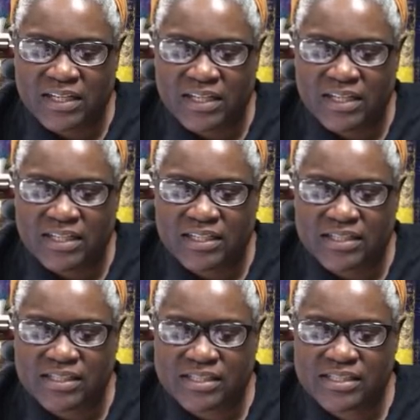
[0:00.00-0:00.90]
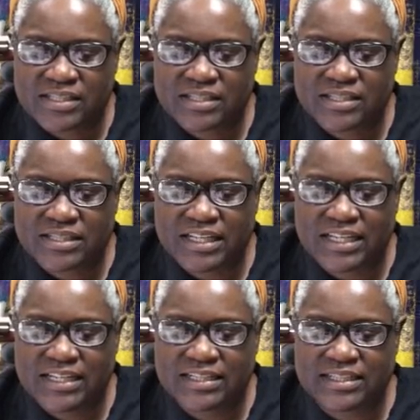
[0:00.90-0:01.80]
Uh,
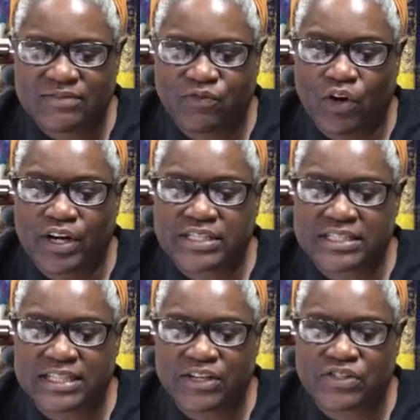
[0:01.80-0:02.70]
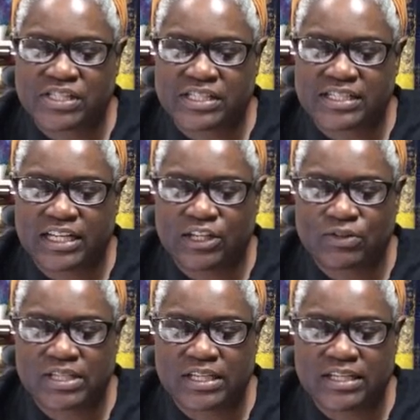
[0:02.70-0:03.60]
Sin Forrest is here. She says hello
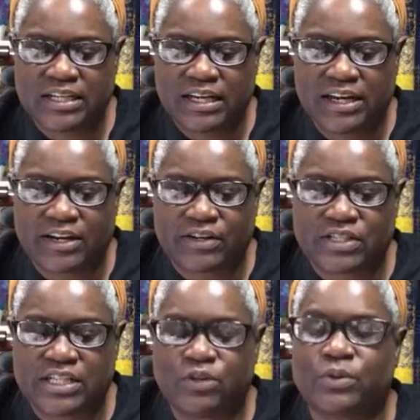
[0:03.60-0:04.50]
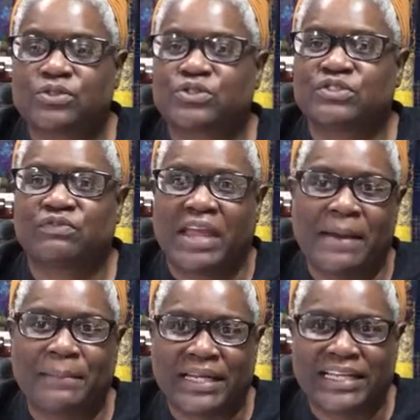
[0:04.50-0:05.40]
T and our T Quilters
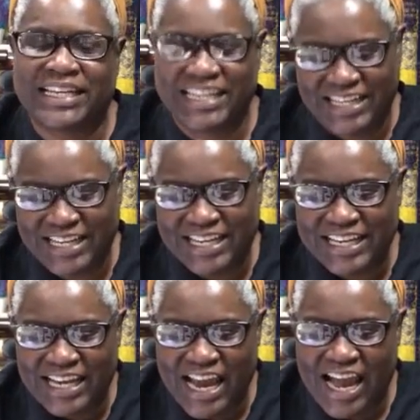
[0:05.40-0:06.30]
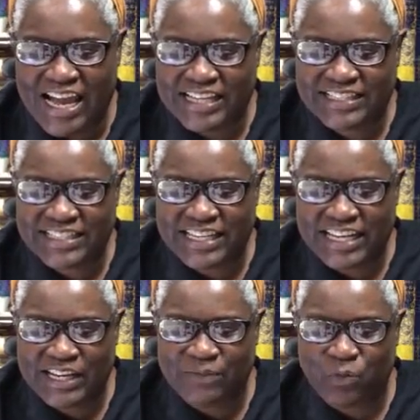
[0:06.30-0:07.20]
family. Hi
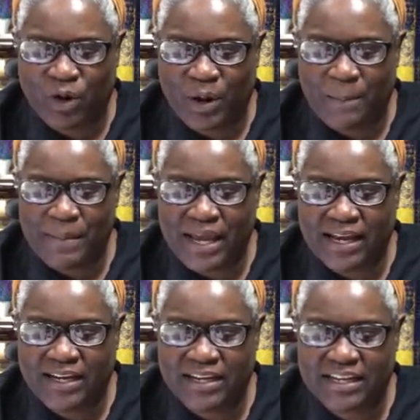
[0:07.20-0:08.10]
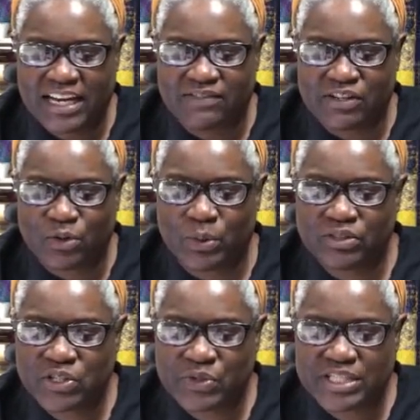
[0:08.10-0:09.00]
Sin. Welcome back. Kevin the
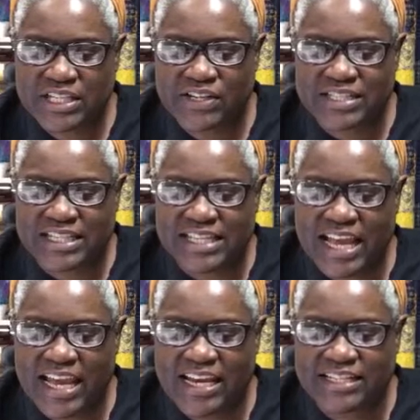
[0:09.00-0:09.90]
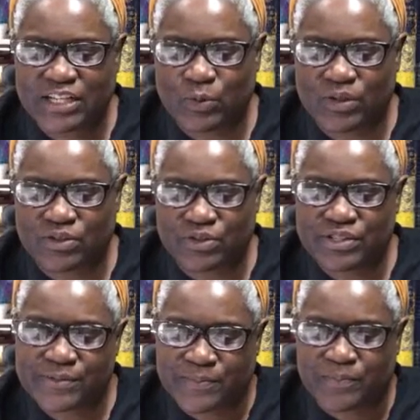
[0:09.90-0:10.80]
Quilter is here. Says hey T
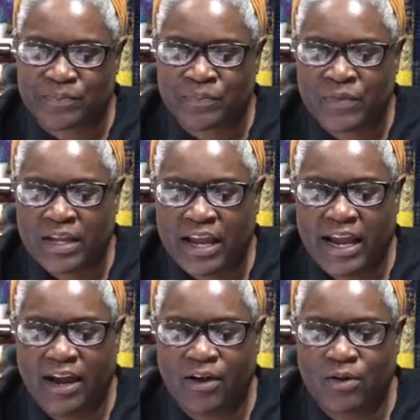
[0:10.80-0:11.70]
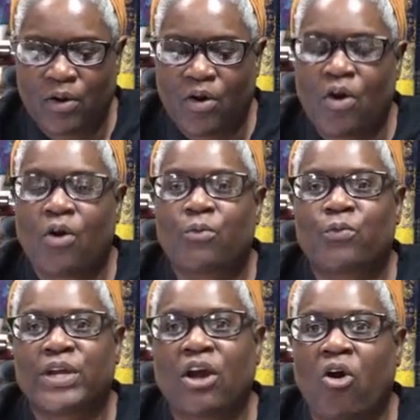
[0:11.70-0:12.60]
Quilters. How
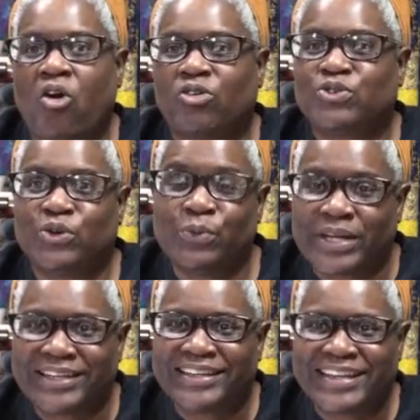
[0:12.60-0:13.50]
we all doing?